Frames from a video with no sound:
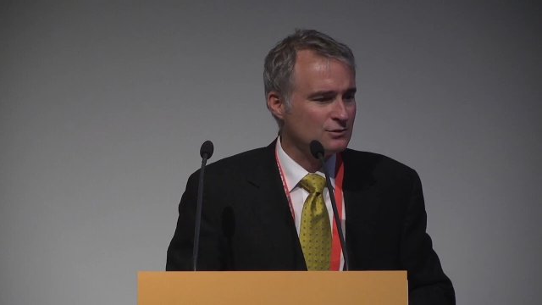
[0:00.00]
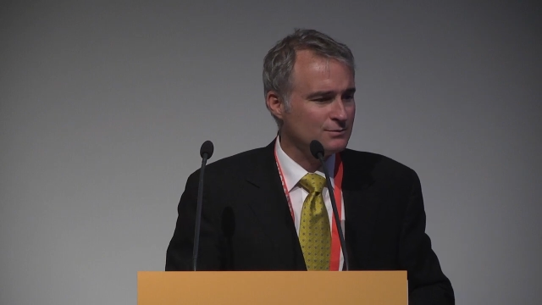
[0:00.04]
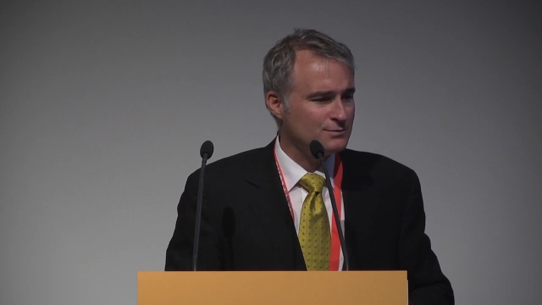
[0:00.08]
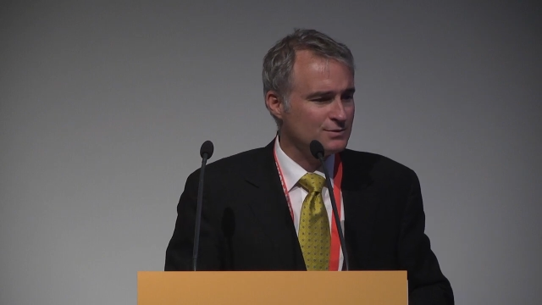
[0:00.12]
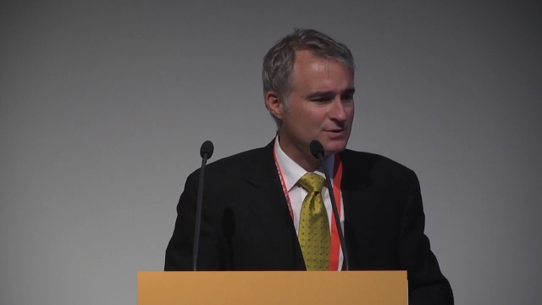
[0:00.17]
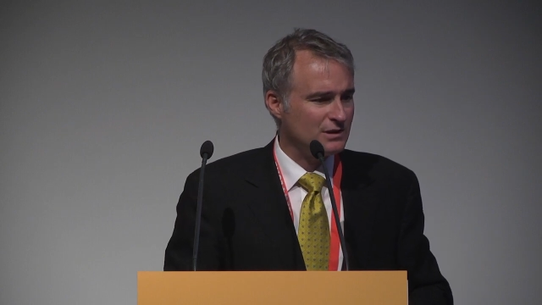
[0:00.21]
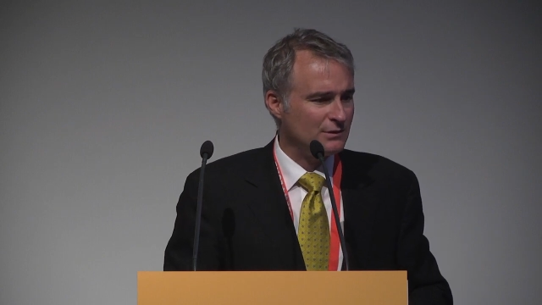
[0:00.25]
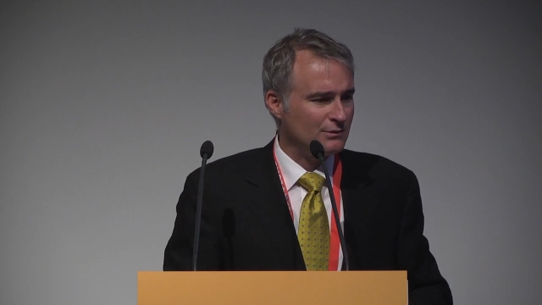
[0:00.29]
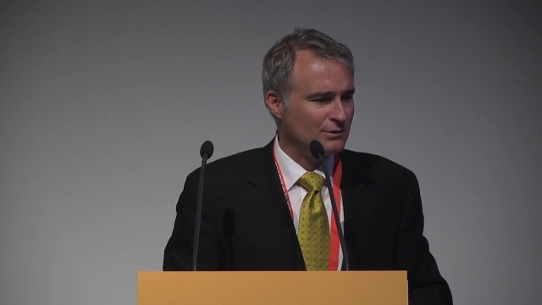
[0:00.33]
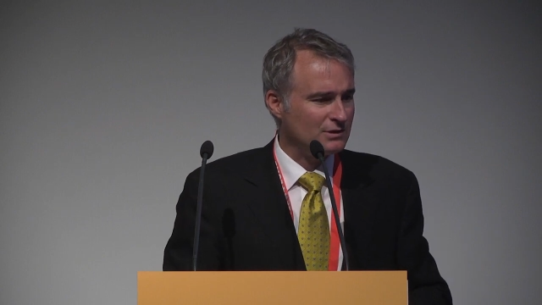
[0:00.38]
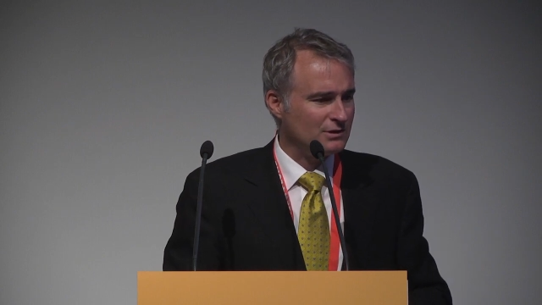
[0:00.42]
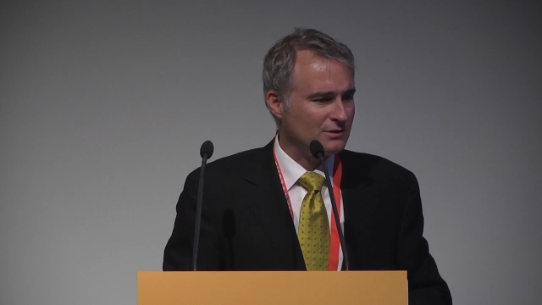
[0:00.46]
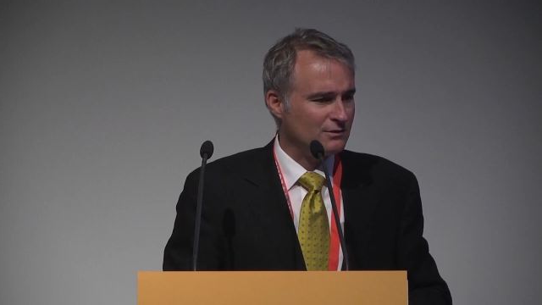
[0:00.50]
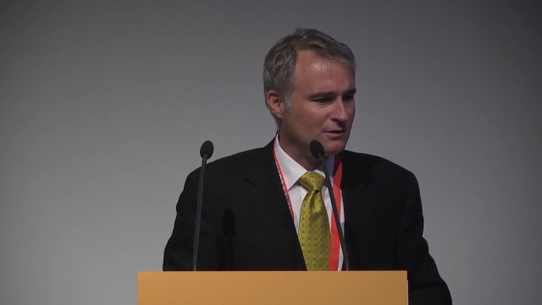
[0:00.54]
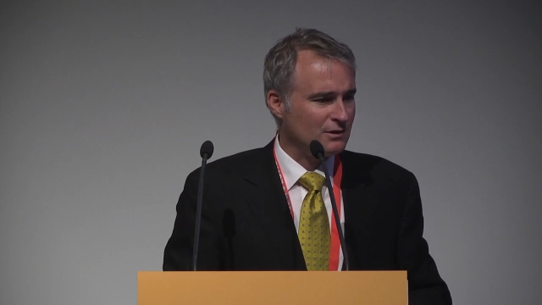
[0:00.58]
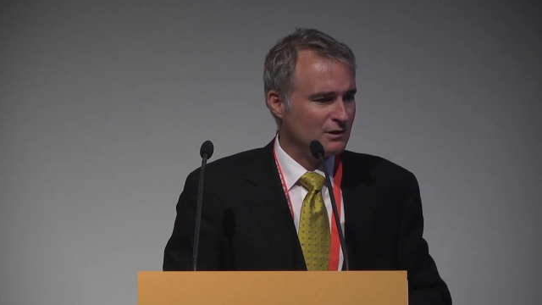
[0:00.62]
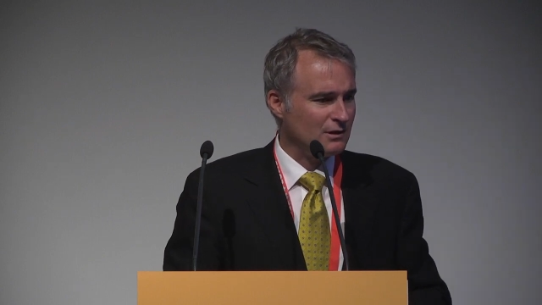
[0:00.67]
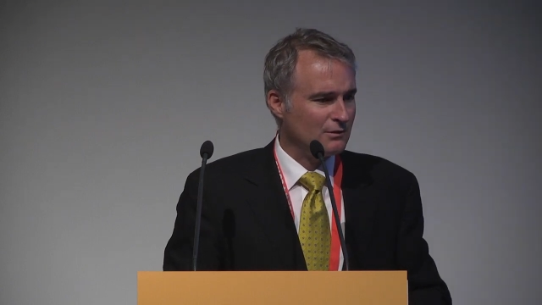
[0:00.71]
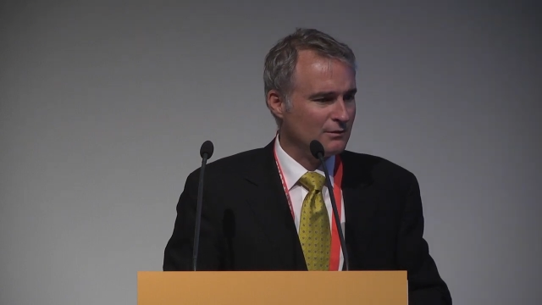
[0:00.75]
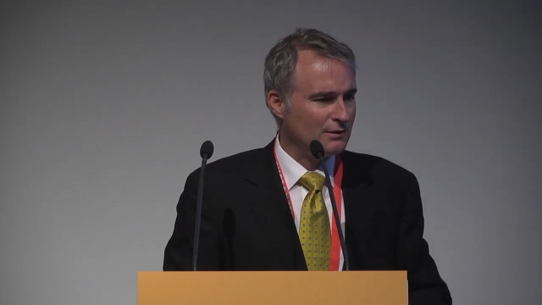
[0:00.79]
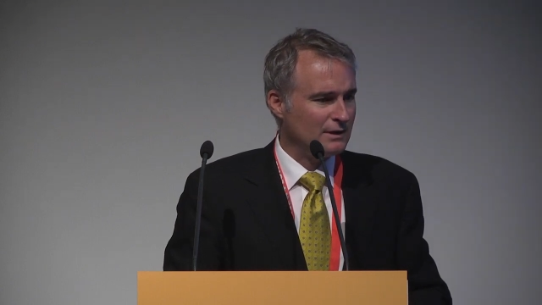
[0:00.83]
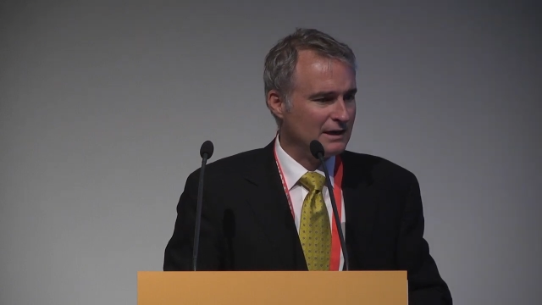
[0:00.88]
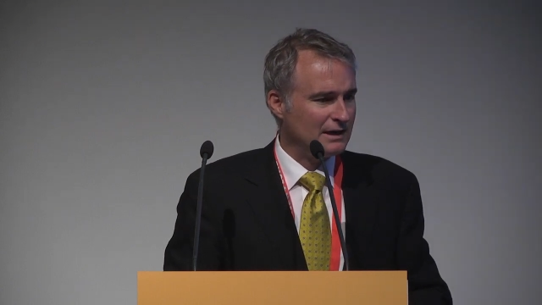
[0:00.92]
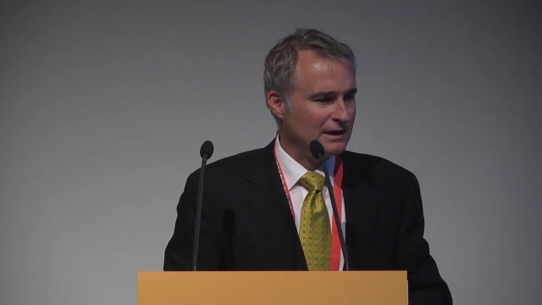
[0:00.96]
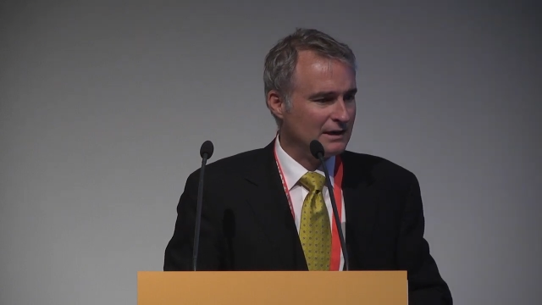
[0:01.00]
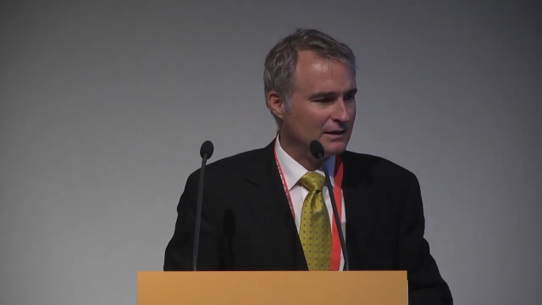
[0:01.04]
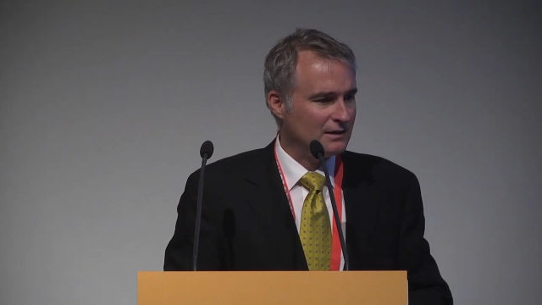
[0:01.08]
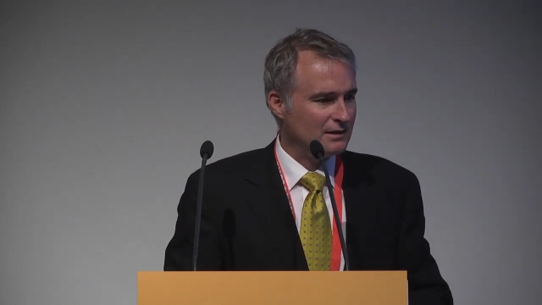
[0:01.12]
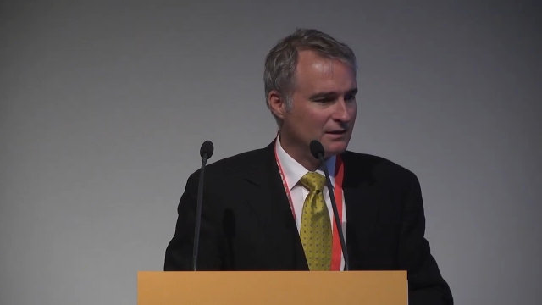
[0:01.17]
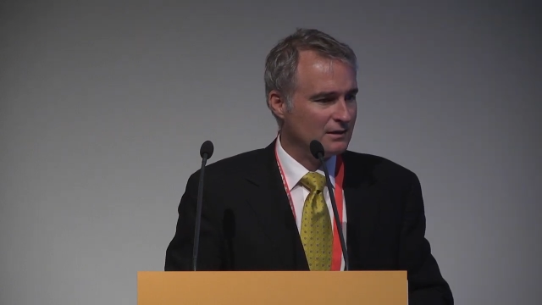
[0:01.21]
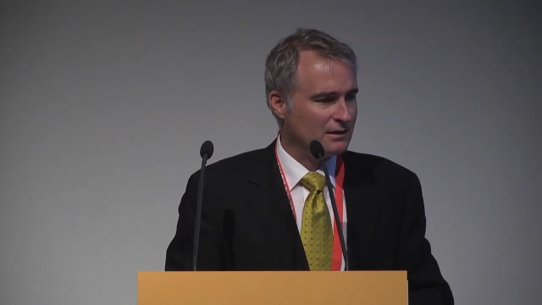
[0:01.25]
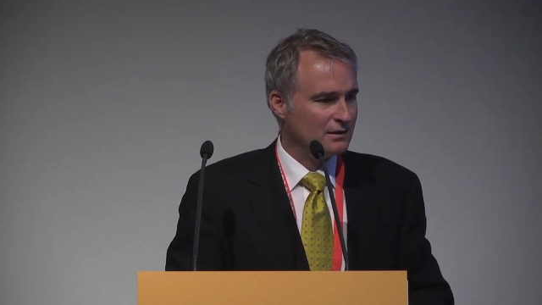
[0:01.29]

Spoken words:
oops, I went the wrong way.